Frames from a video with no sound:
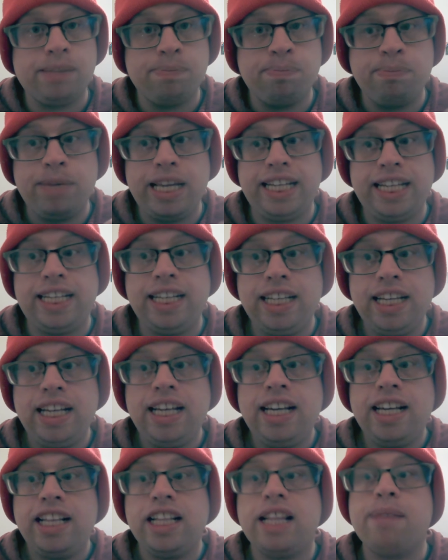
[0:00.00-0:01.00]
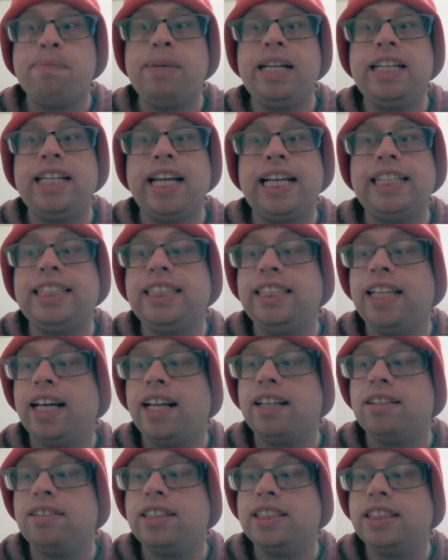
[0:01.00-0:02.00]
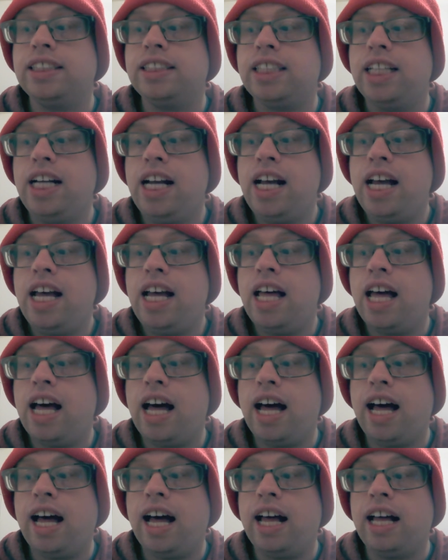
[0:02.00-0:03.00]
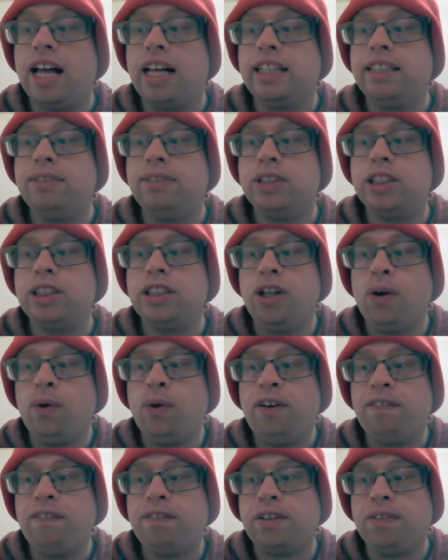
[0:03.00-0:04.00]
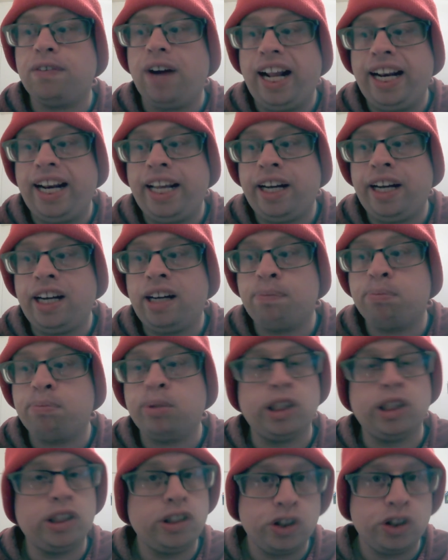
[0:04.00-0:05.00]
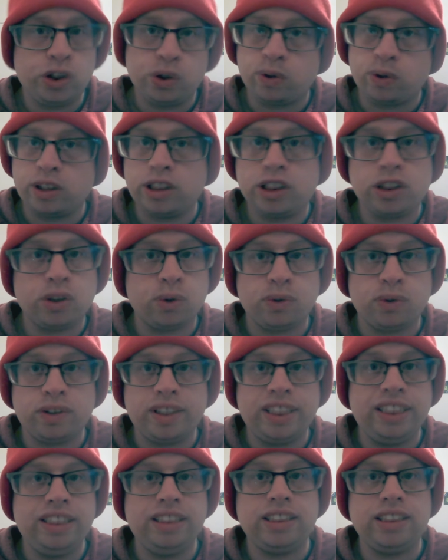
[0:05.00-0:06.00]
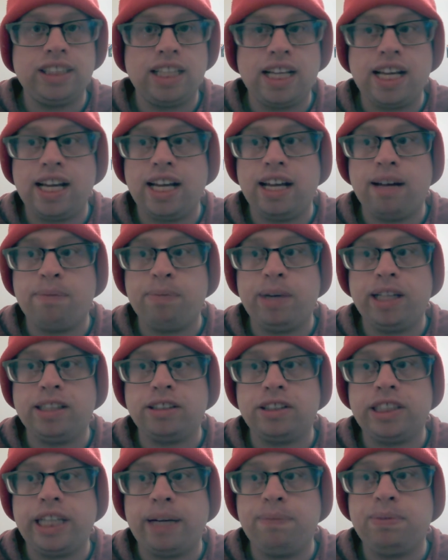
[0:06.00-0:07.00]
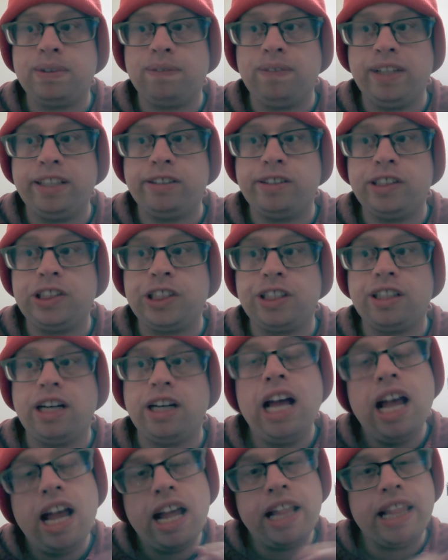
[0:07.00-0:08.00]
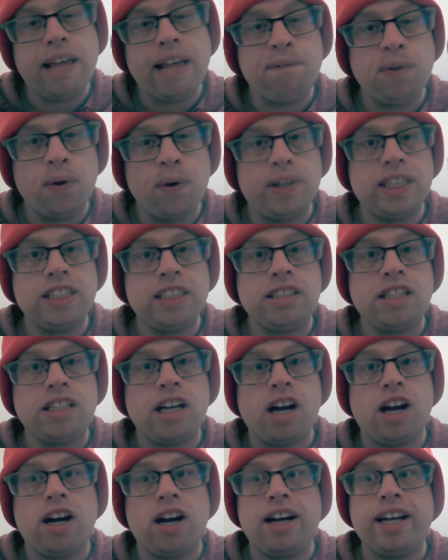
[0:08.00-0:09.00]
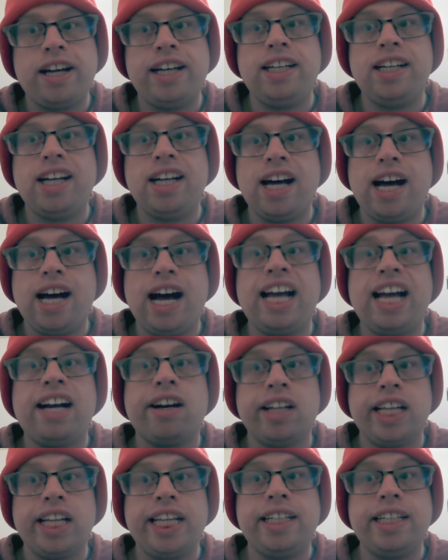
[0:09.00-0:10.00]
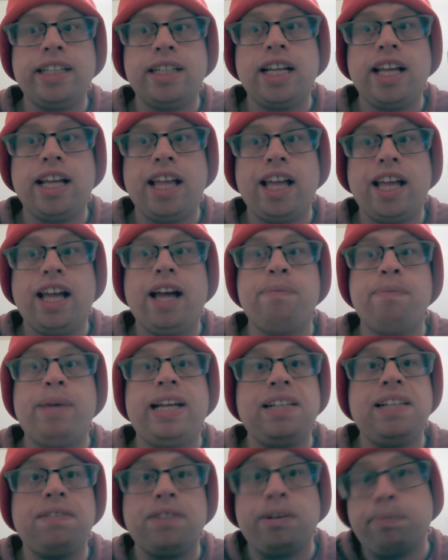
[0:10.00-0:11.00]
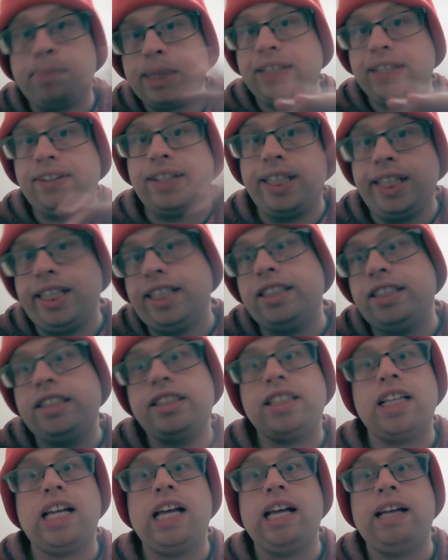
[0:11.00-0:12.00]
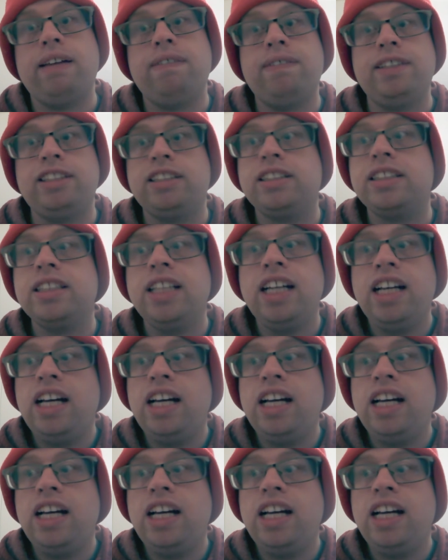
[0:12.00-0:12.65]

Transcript: the mid 1900s. He was known for writing books, short stories, other types of literature that focused on Ireland at different periods of its